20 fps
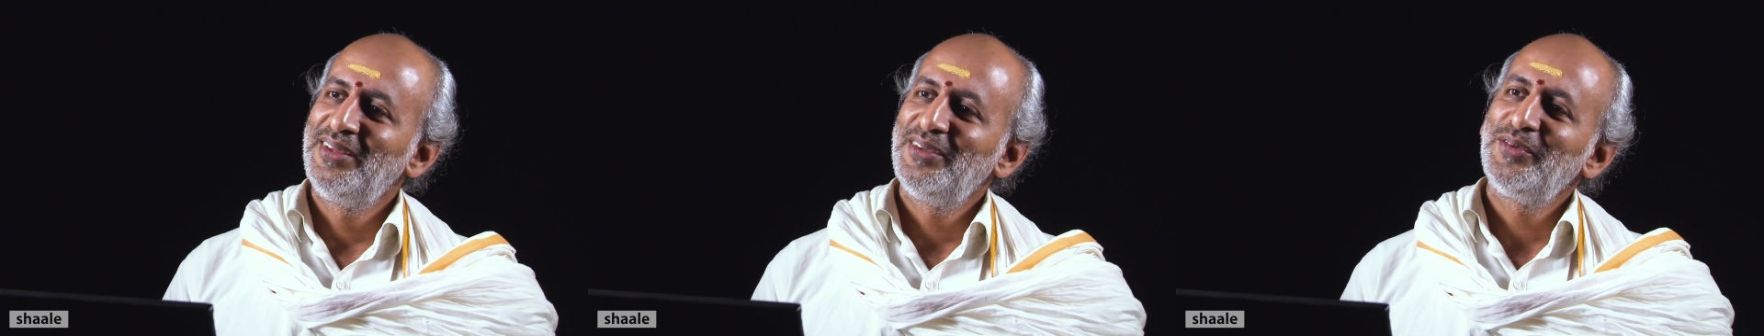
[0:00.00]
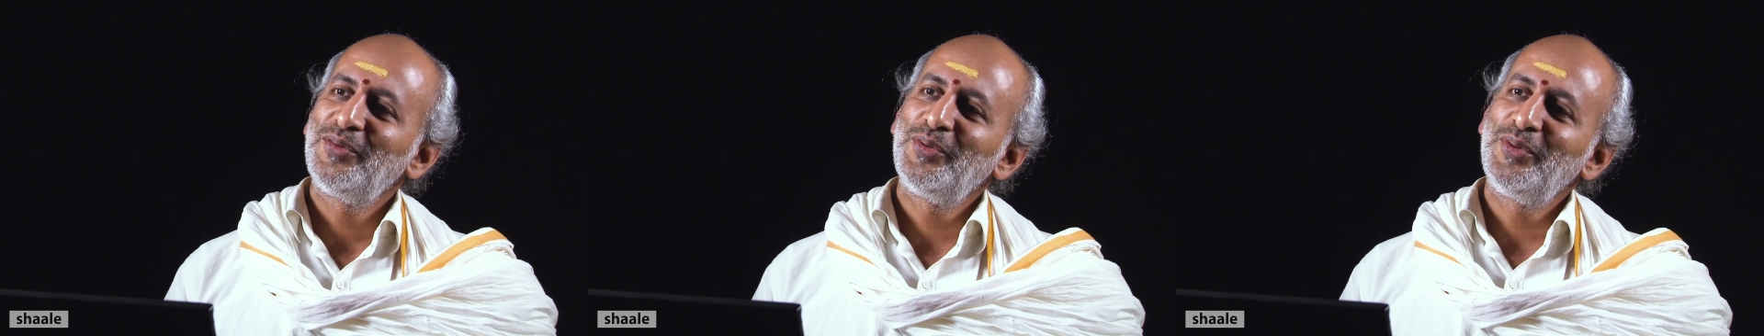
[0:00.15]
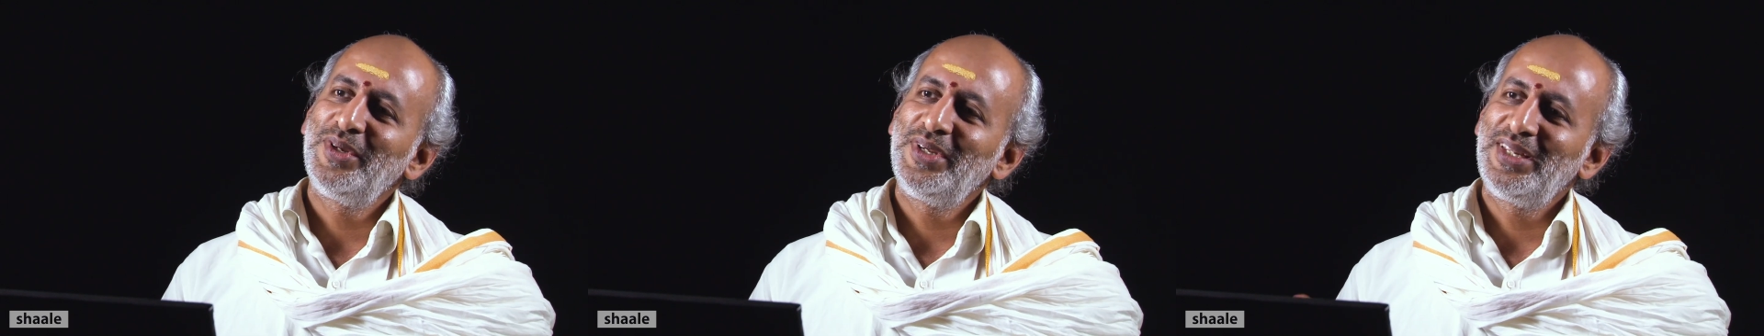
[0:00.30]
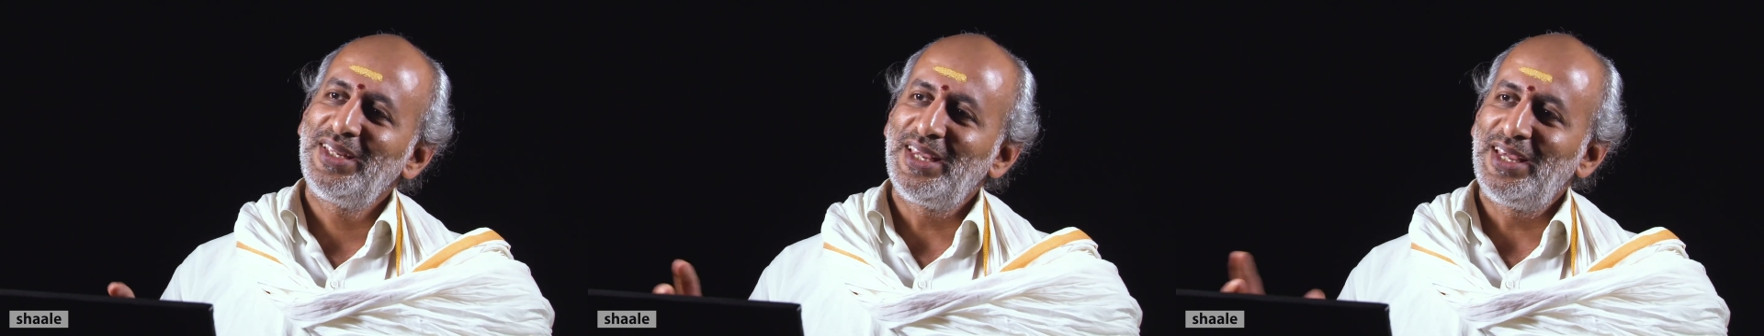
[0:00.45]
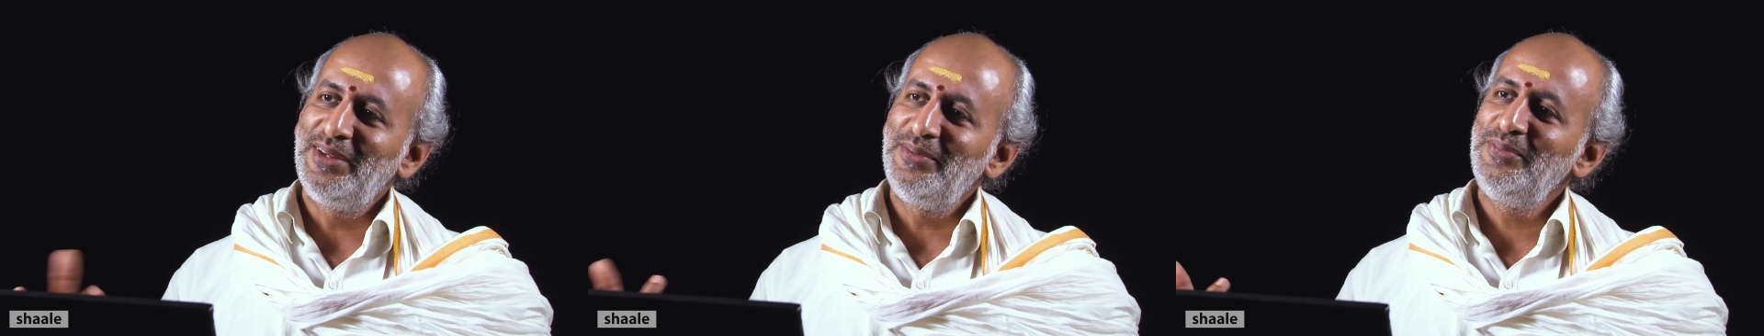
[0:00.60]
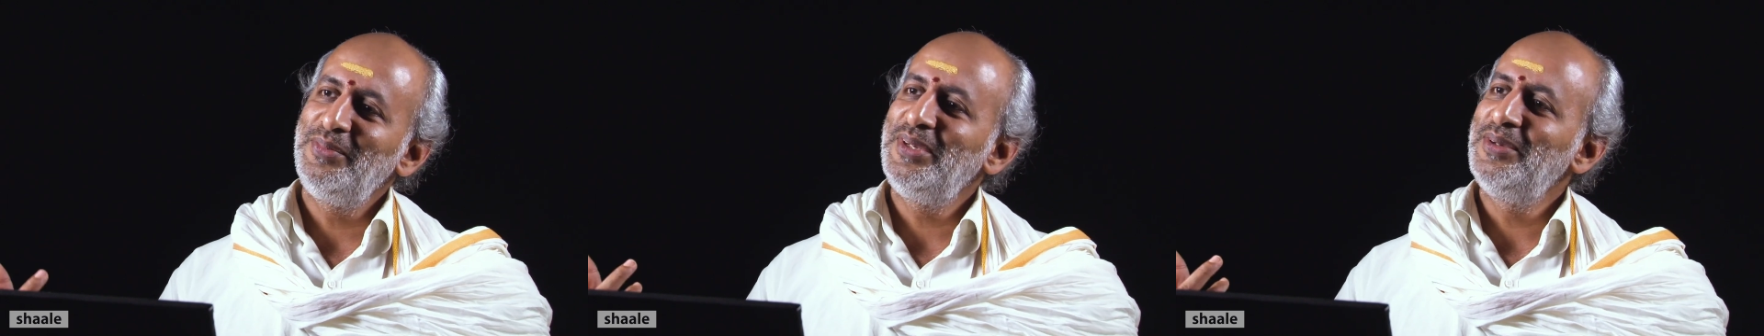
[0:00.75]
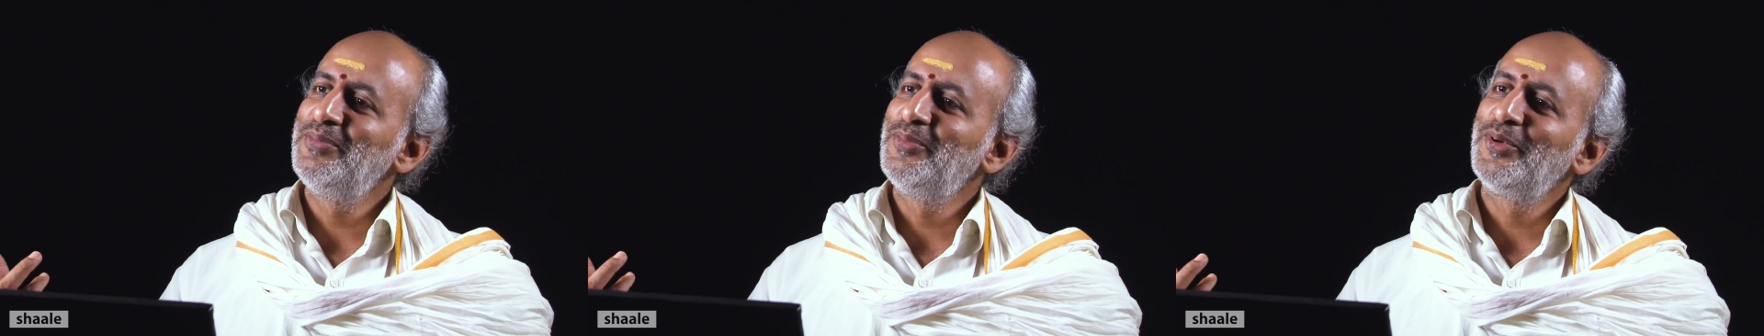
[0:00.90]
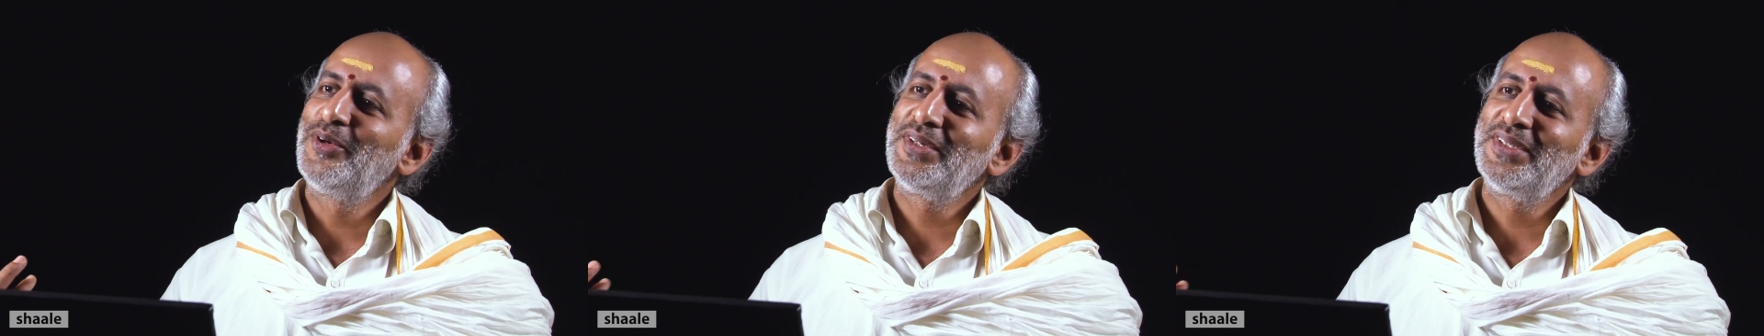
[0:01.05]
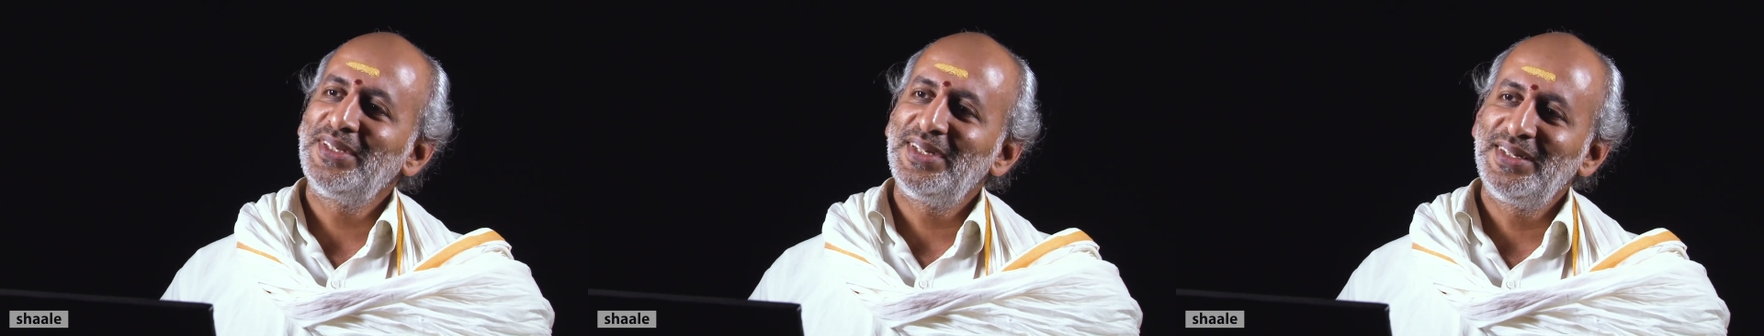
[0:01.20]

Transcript: So, it can be more